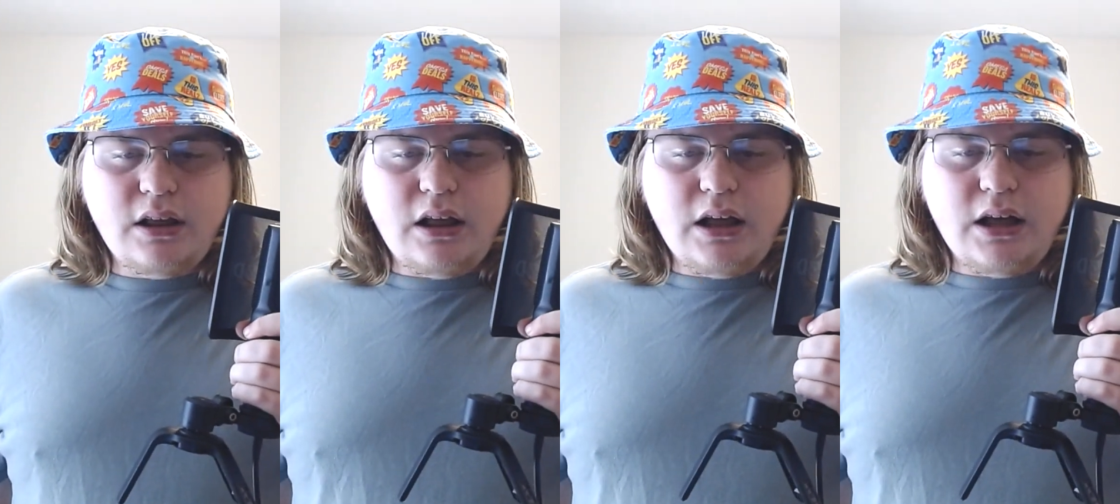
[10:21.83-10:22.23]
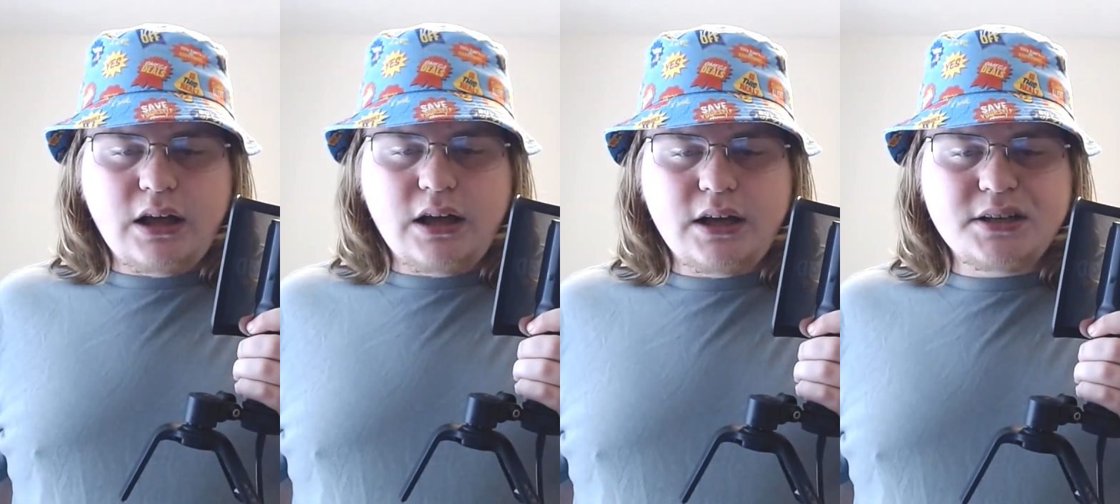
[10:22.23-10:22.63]

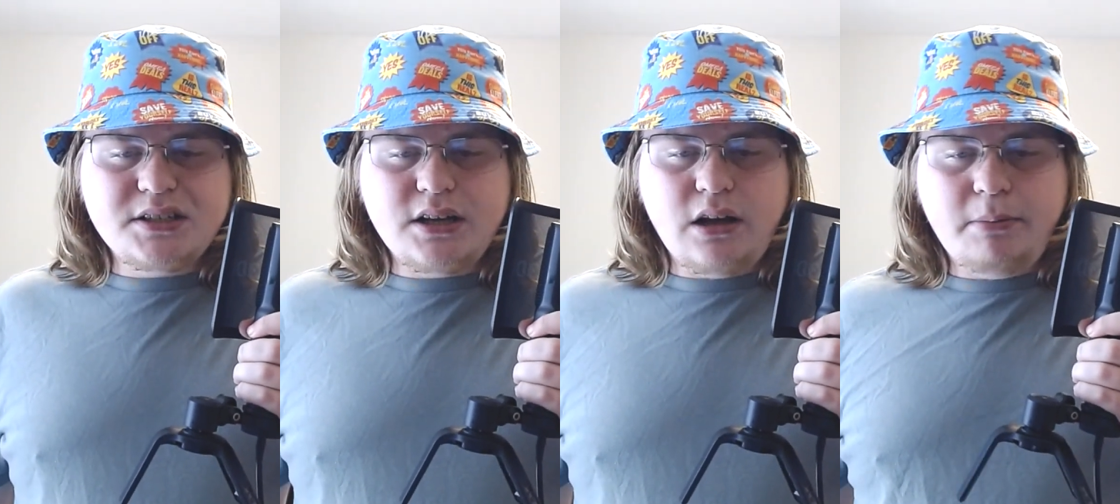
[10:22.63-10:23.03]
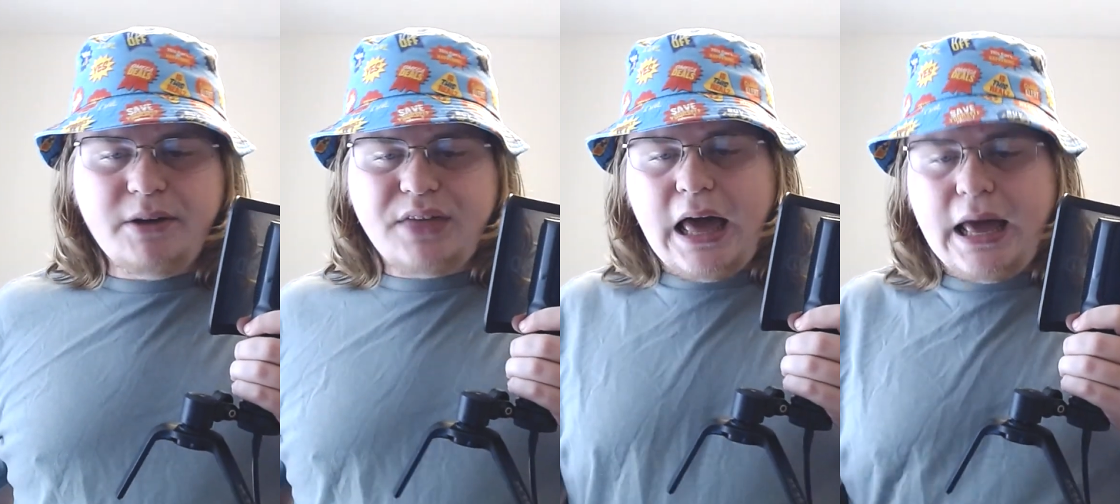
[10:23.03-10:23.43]

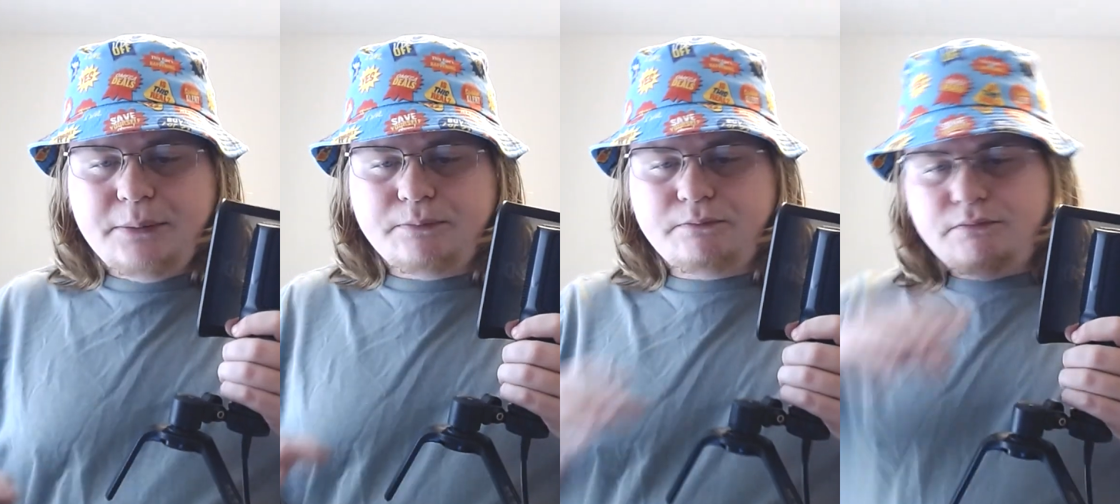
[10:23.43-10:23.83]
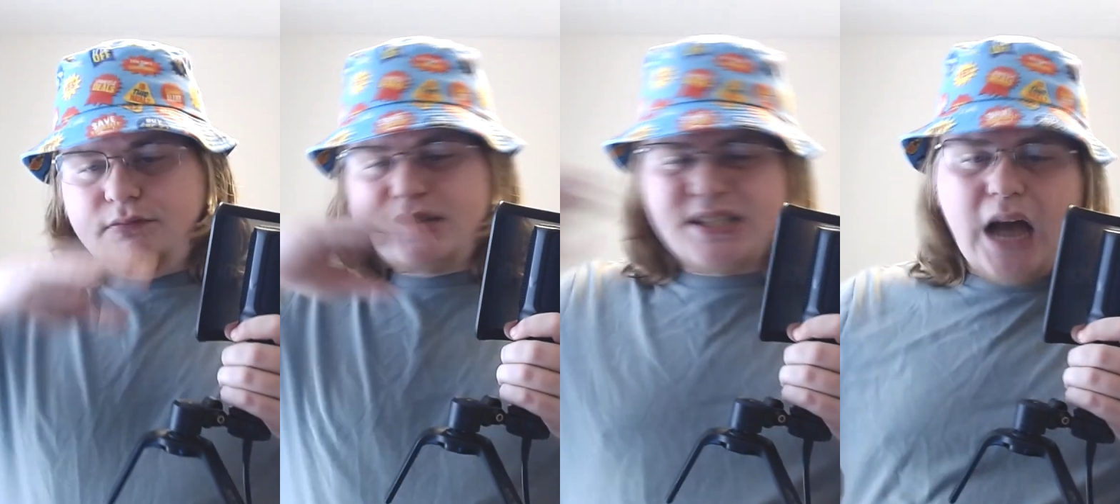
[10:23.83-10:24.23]
Above that,
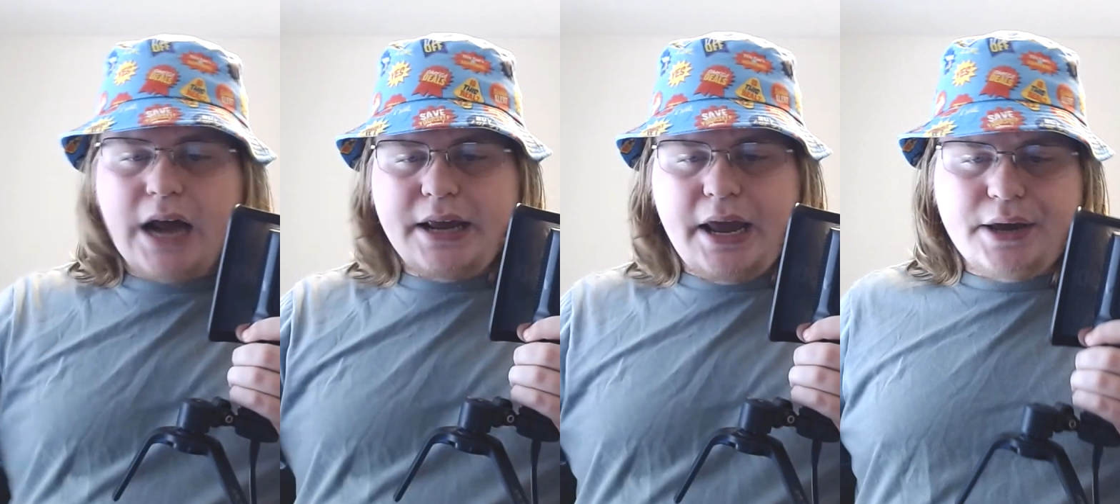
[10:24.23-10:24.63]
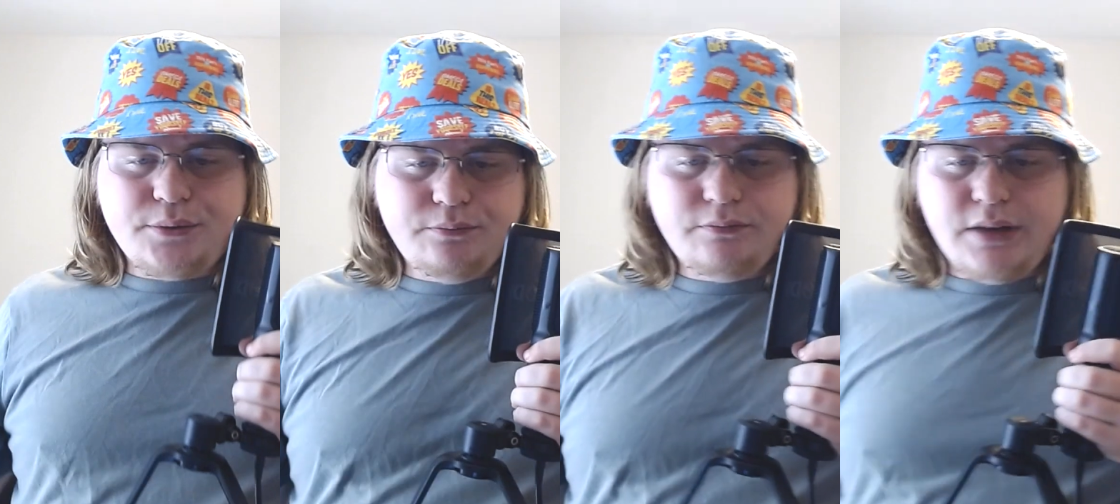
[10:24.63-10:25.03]

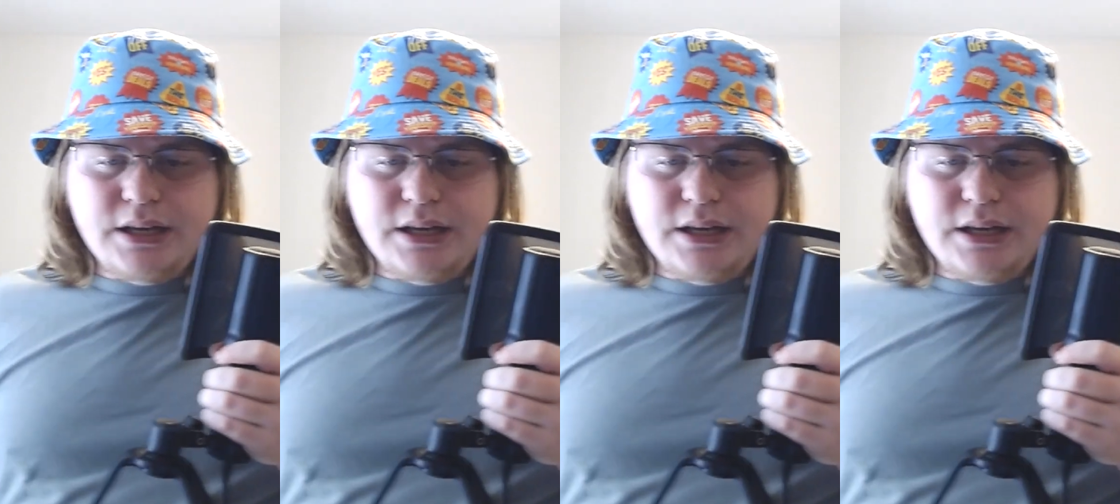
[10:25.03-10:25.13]
cyan.